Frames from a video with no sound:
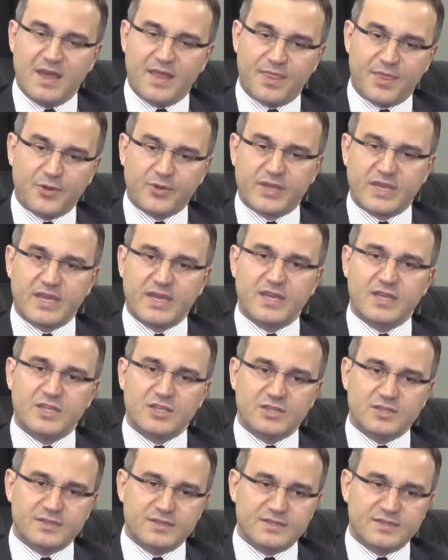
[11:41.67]
Turkey
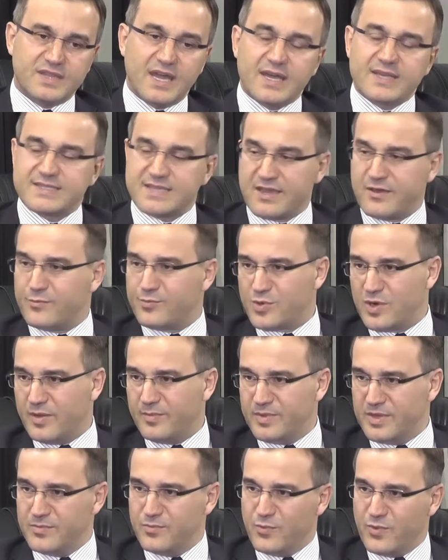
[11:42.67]
does have
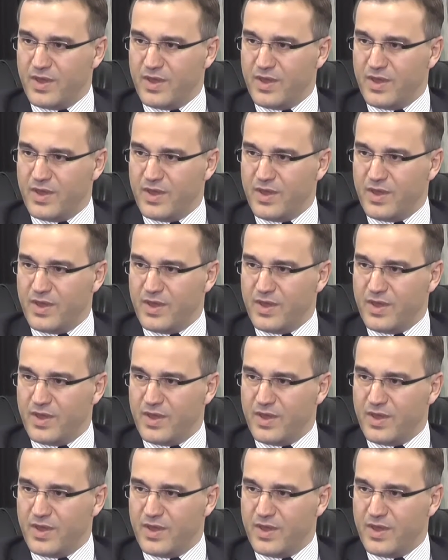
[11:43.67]
problem with